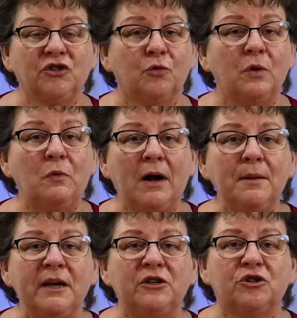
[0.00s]
so we want
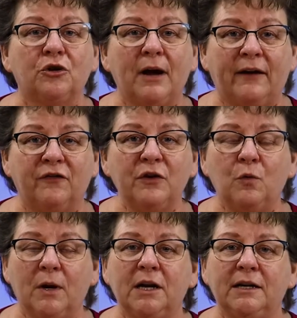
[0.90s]
to make sure
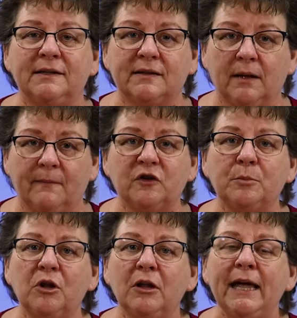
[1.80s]
everyone is
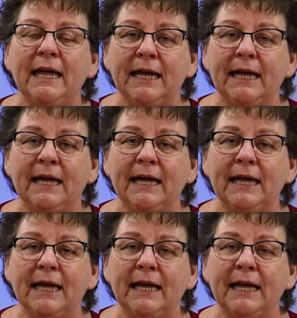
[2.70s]
comfortable